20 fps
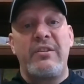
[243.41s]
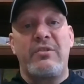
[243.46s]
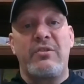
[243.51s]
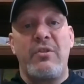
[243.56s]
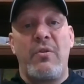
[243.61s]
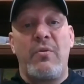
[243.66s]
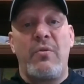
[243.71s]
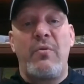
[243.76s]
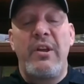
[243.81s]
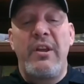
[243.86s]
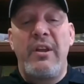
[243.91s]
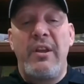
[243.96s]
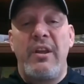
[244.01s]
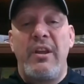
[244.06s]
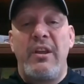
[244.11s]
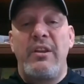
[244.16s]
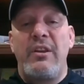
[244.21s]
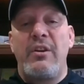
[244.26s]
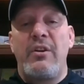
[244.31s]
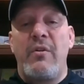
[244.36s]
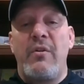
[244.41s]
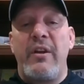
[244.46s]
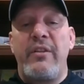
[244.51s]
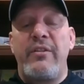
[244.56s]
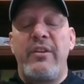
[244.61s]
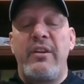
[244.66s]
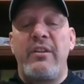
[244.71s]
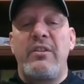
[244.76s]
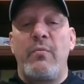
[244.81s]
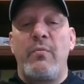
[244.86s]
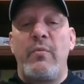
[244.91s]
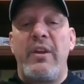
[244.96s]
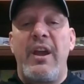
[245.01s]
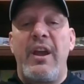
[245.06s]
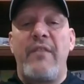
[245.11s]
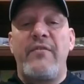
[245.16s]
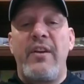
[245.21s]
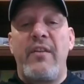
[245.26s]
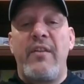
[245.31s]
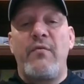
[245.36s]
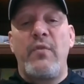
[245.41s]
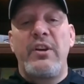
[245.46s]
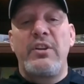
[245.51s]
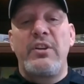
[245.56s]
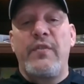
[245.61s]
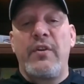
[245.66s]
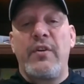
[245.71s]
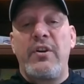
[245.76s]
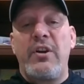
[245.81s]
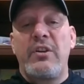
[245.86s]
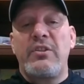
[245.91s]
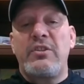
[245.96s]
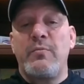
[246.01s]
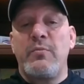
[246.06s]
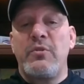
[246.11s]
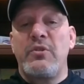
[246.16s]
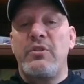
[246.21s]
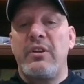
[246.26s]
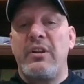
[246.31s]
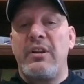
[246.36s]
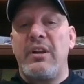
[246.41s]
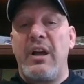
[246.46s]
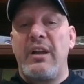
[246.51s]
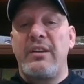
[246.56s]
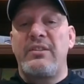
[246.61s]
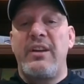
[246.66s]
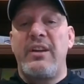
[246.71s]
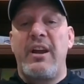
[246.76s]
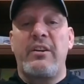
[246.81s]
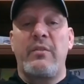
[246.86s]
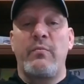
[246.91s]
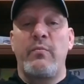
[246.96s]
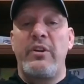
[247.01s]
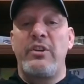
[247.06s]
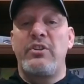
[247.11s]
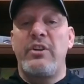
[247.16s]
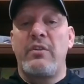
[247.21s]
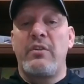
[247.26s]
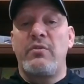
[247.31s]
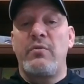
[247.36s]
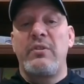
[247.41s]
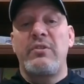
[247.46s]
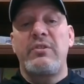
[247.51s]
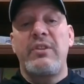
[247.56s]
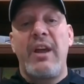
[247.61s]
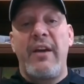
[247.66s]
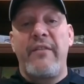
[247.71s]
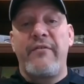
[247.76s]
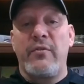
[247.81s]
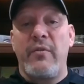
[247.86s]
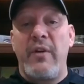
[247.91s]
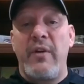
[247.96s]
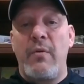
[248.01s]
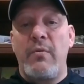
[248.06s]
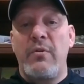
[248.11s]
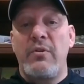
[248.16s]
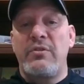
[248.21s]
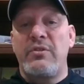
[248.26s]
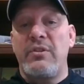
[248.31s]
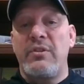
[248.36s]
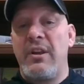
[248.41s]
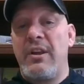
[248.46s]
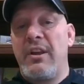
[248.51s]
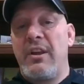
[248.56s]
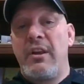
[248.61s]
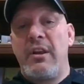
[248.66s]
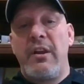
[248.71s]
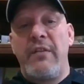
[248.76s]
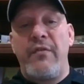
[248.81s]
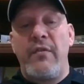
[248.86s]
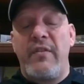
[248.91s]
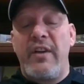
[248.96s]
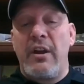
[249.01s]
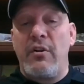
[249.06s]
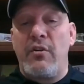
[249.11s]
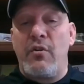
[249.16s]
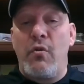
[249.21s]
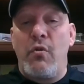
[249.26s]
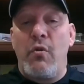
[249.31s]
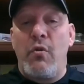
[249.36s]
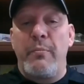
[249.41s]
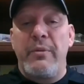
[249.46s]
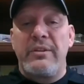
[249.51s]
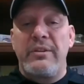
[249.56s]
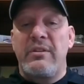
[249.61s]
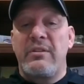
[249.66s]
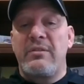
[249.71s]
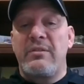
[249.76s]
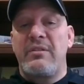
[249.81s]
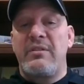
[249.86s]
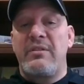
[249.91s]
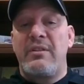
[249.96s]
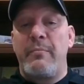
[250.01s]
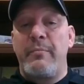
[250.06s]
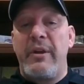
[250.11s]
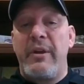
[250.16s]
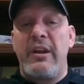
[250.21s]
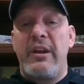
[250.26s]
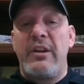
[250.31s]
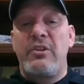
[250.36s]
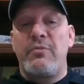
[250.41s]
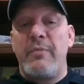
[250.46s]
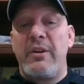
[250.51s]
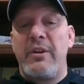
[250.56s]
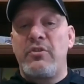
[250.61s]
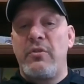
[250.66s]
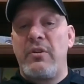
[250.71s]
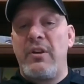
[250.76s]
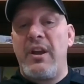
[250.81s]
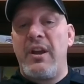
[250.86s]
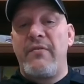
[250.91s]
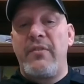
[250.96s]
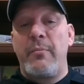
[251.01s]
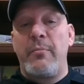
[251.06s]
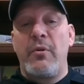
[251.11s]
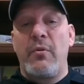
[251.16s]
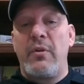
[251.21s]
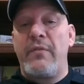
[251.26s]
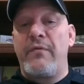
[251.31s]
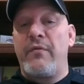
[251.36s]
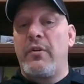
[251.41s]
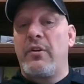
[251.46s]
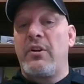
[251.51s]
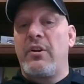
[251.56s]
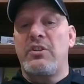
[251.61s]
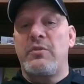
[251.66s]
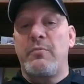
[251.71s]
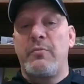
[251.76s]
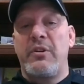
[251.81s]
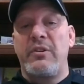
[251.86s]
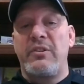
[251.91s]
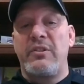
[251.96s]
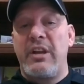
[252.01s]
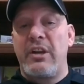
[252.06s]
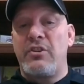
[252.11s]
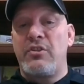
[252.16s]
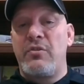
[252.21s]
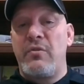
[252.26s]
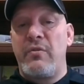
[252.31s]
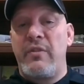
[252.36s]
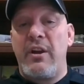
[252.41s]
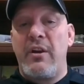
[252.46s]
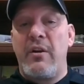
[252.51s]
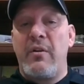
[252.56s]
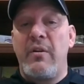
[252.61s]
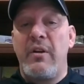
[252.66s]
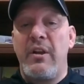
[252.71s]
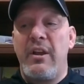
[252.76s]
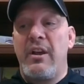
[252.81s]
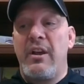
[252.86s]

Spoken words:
So, I think that we have to have ways for customers to contact and reach out to us after hours. If you've got a Google business listing page, make sure you have the ability for a customer to text you there.